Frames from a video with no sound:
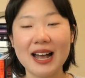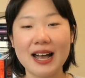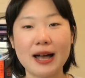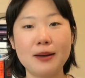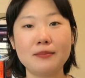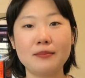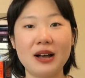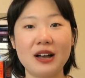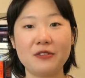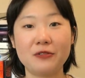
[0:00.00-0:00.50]

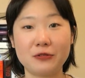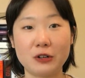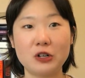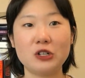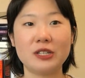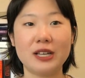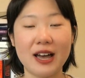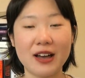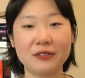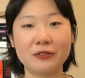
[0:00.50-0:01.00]
and my
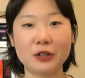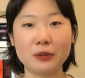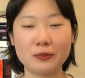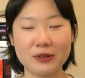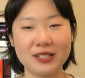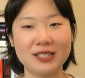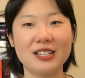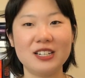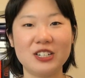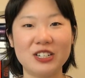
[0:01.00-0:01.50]
first ever
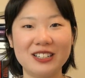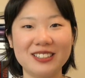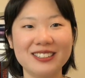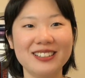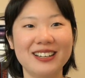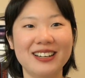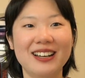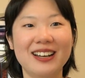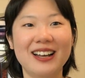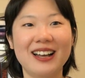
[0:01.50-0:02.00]

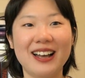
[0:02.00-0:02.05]
position